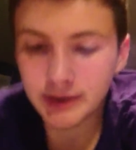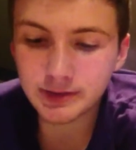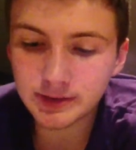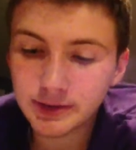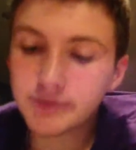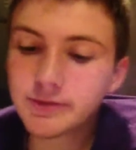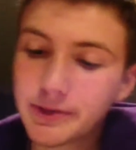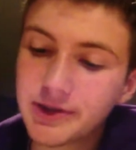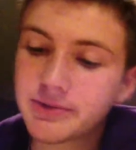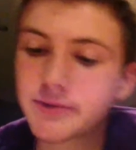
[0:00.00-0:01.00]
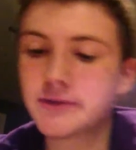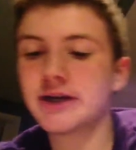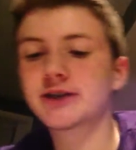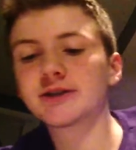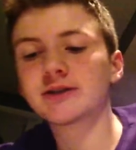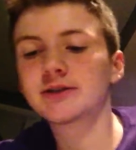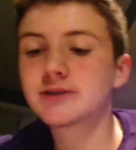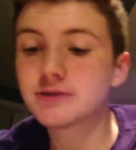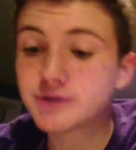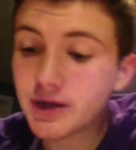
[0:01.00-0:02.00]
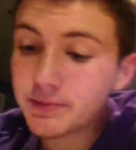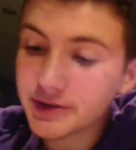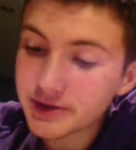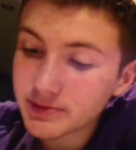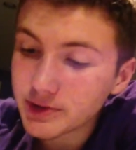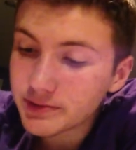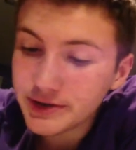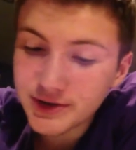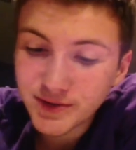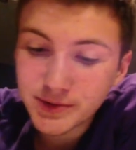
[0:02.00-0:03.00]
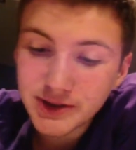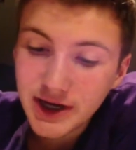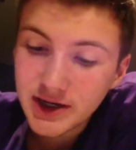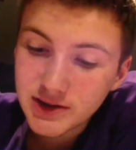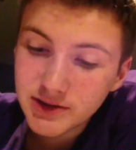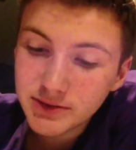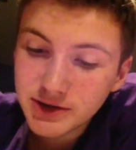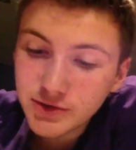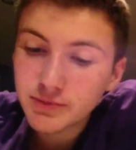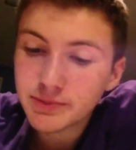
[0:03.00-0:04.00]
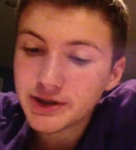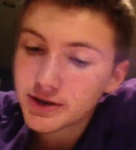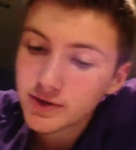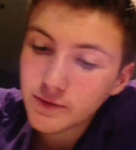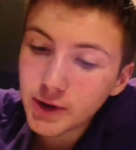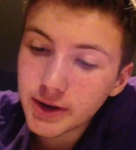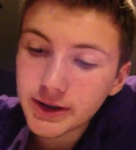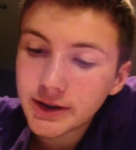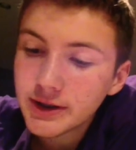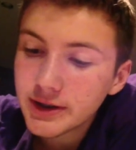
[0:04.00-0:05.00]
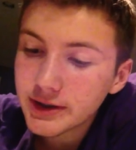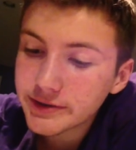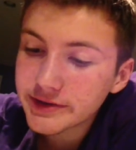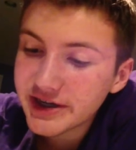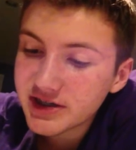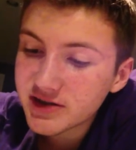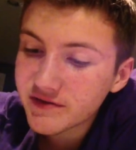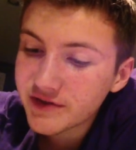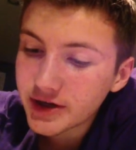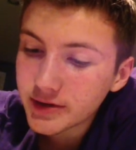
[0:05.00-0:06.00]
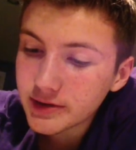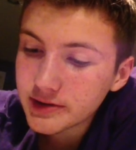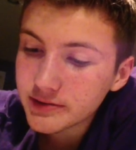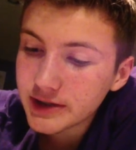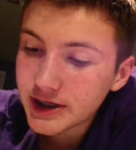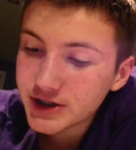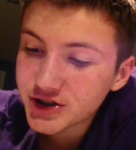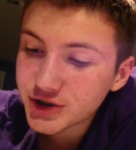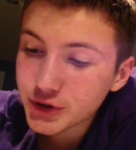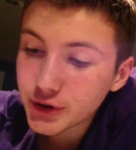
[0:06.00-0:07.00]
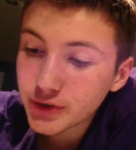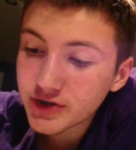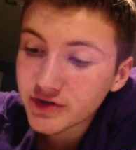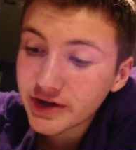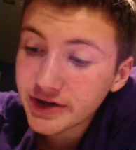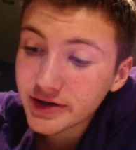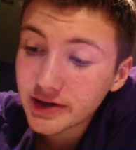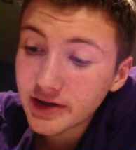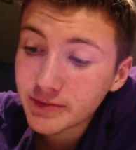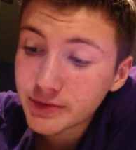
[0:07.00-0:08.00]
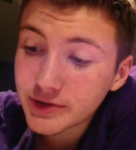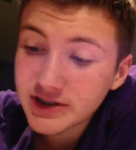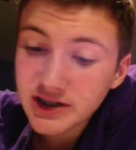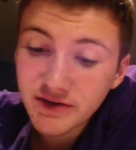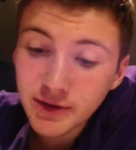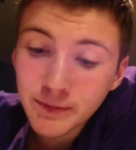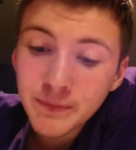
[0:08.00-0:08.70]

Single replacement reactions. Dropping a small piece of potassium into a beaker of water creates the vigorous reaction shown in figure 11.7.